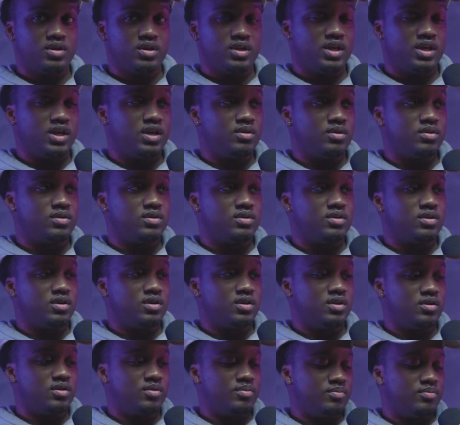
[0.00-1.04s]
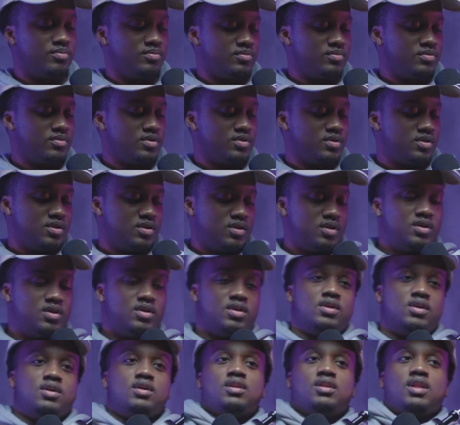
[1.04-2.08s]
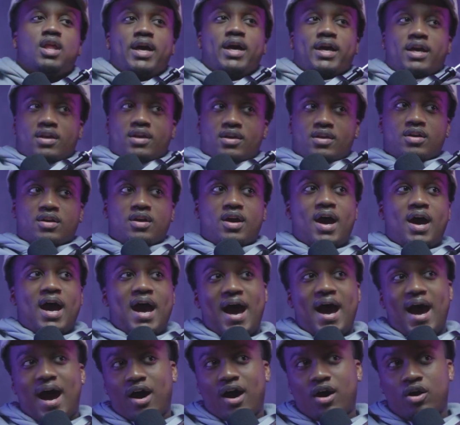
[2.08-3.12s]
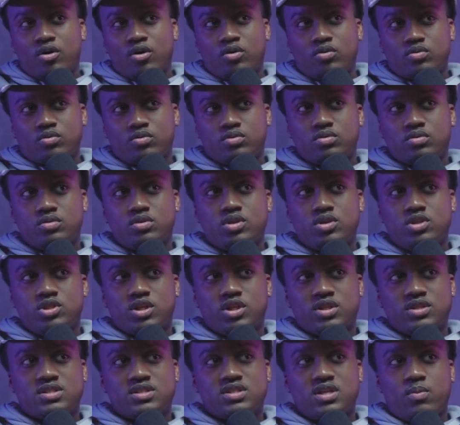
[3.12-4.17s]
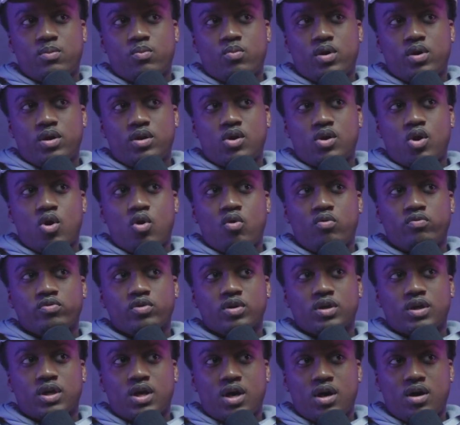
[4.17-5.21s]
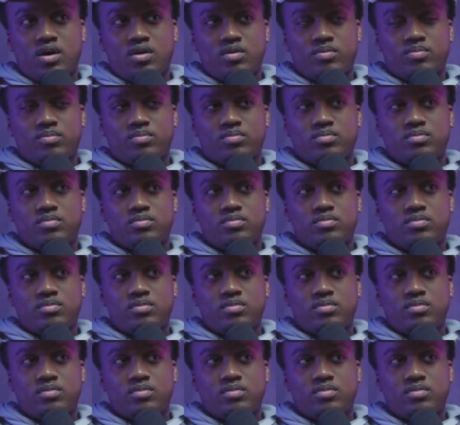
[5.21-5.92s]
yeah. Um, like, how does someone overcome